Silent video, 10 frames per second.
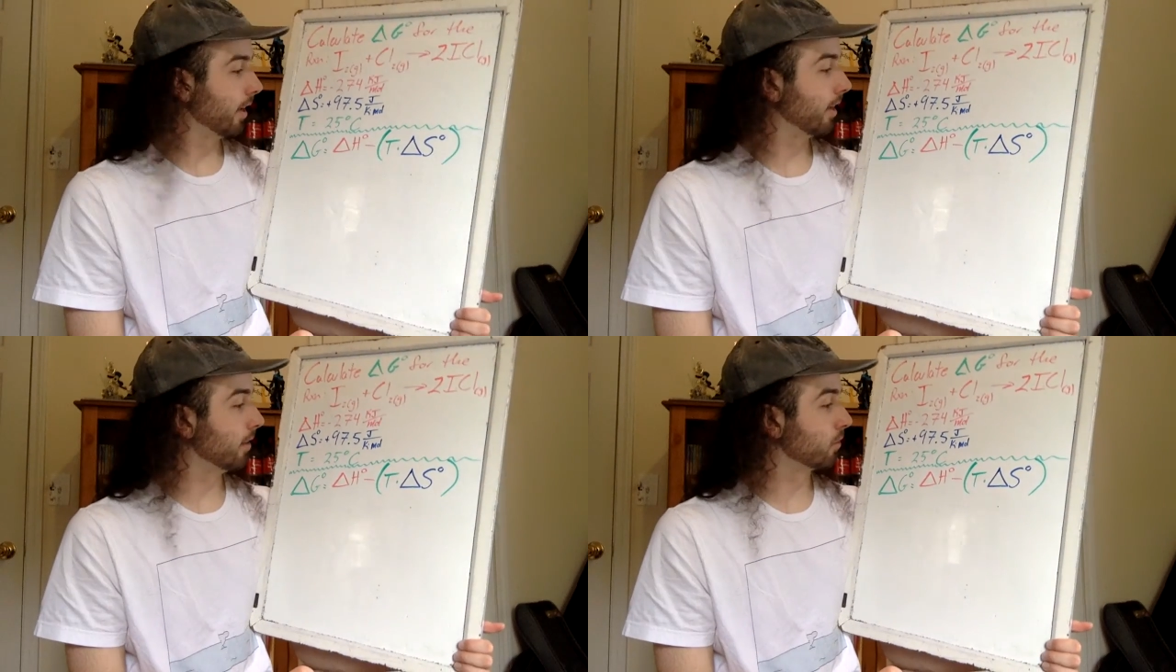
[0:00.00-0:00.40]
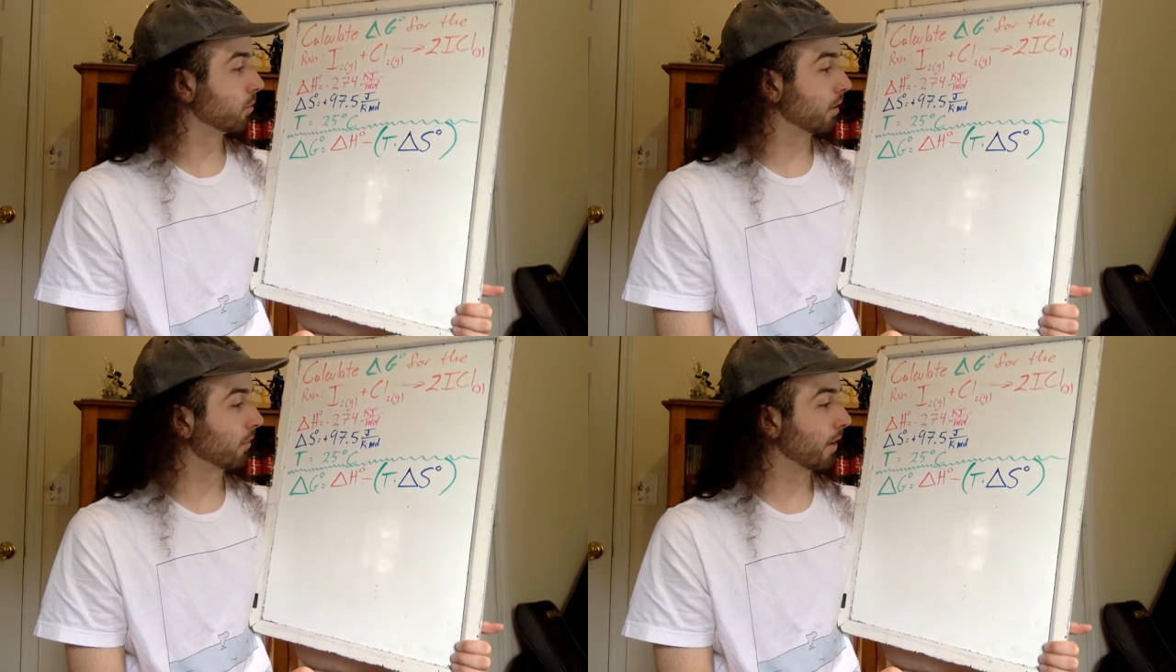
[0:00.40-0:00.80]
is
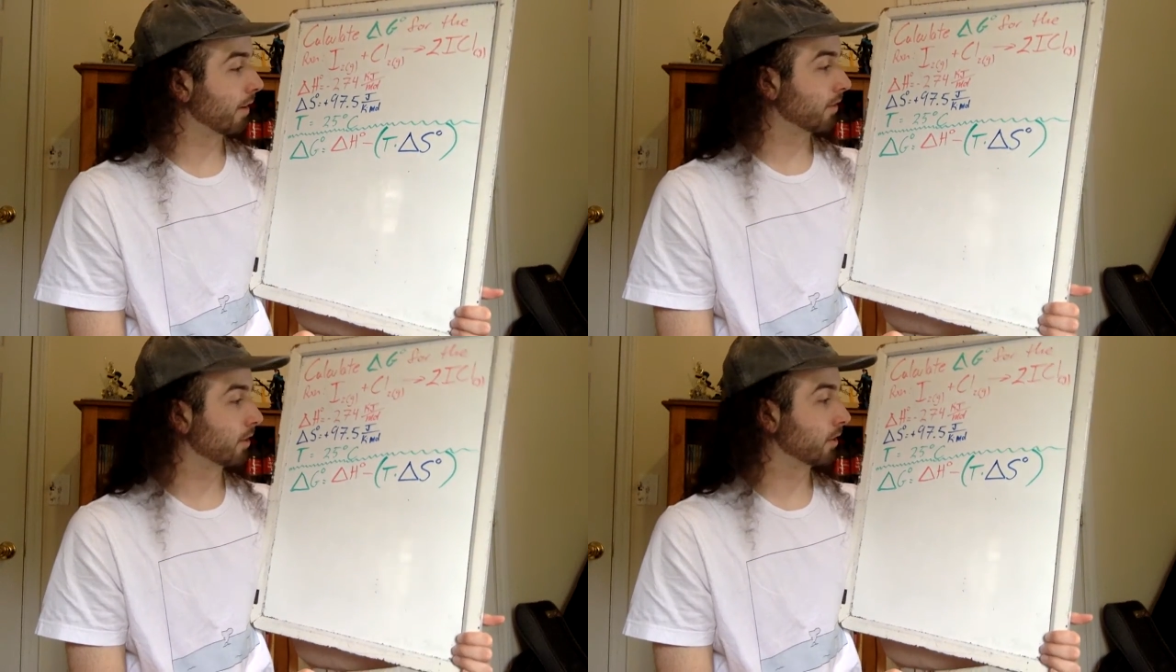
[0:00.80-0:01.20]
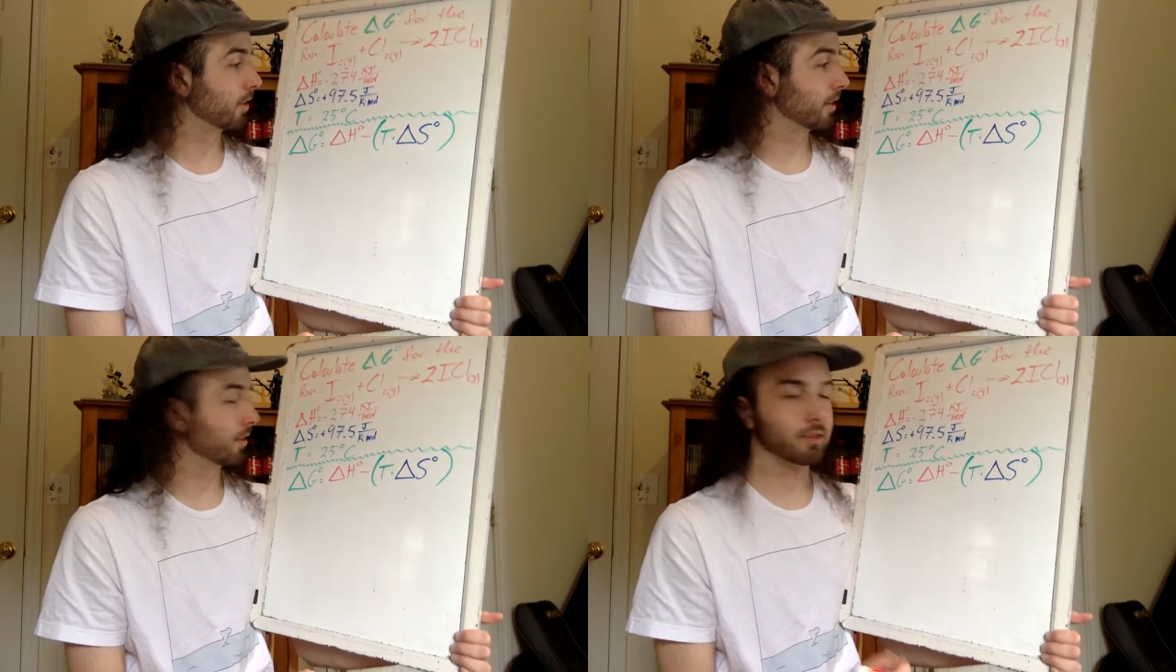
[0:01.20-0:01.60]
25 degrees
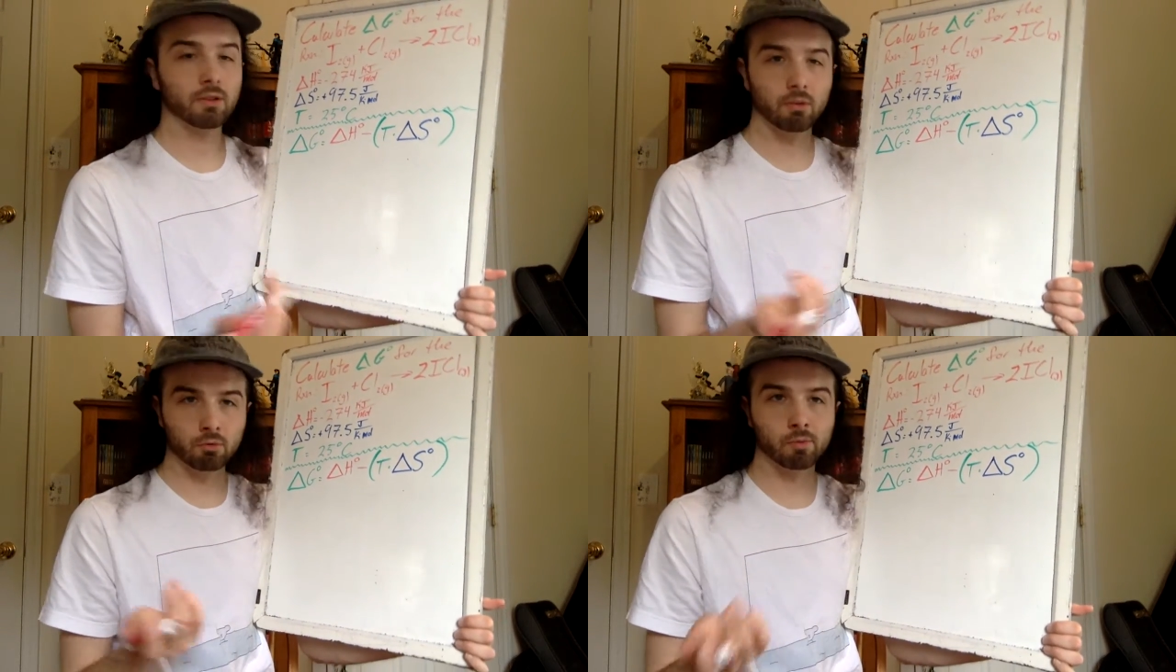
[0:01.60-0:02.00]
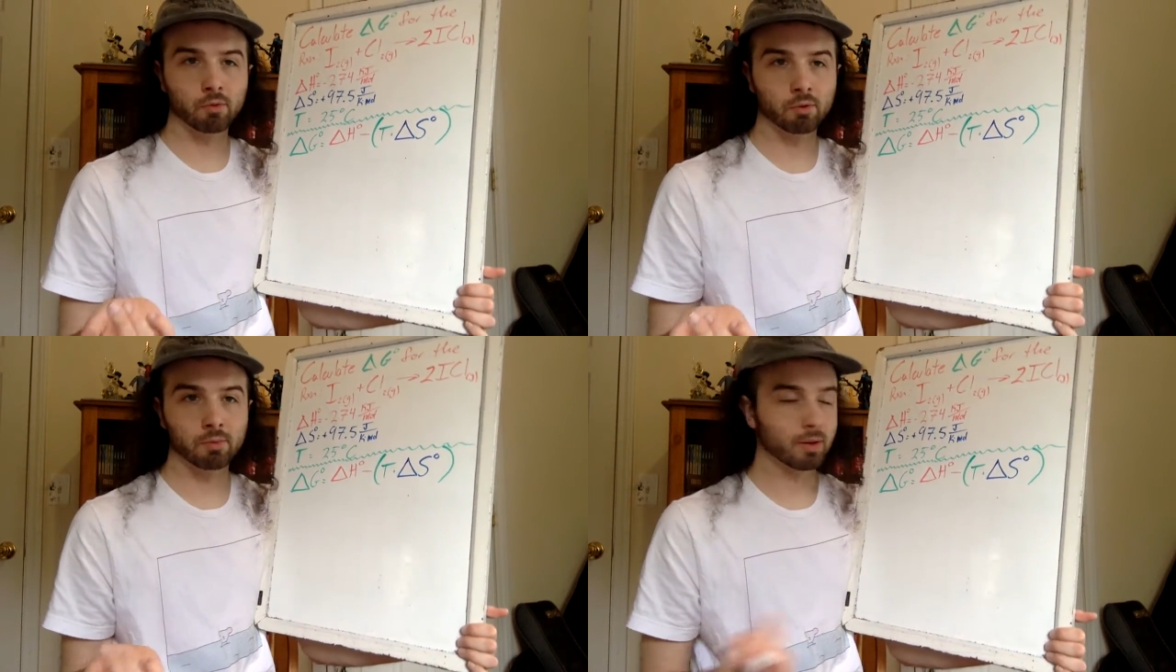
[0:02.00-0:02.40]
Celsius, so
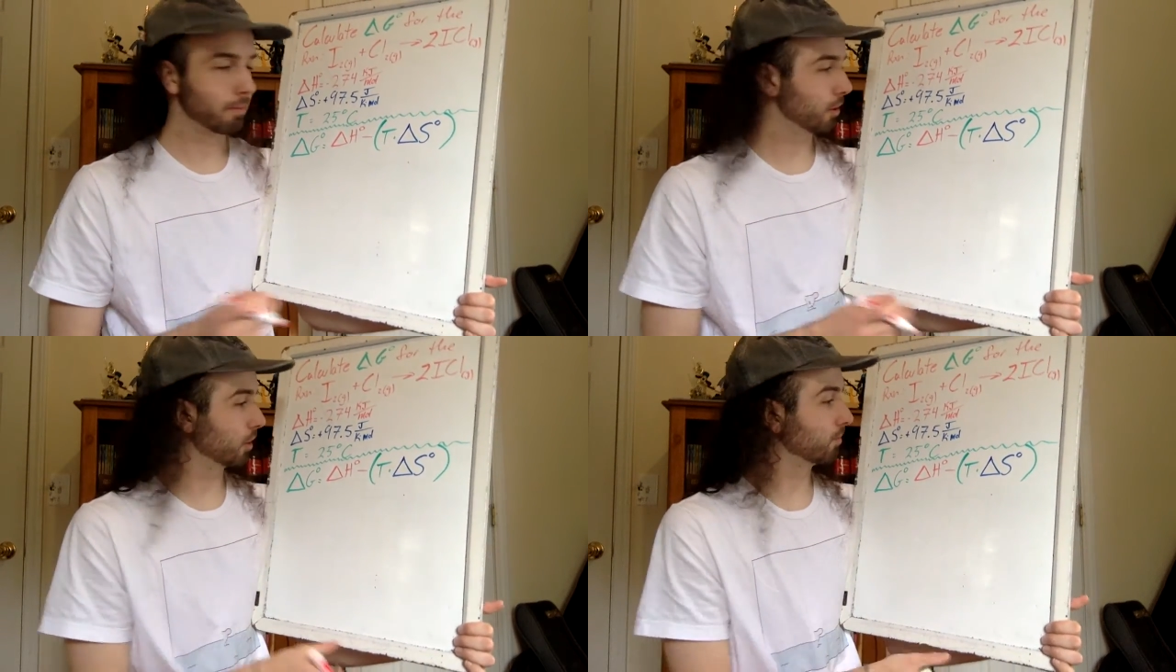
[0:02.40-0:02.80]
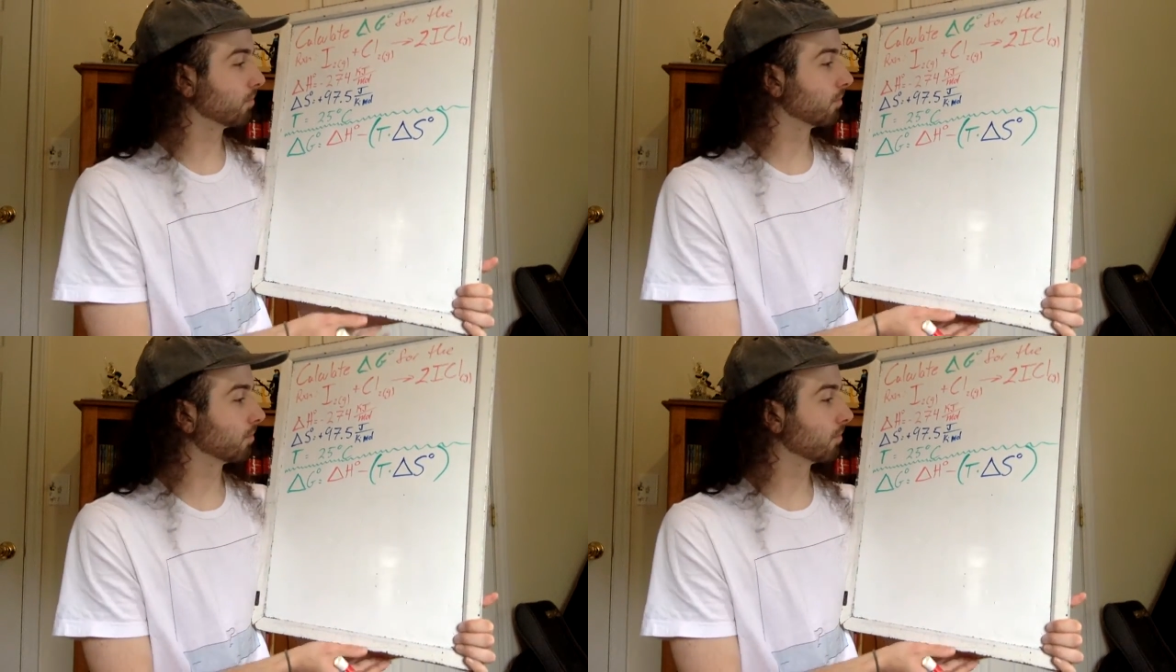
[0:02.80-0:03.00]
normal room temperature.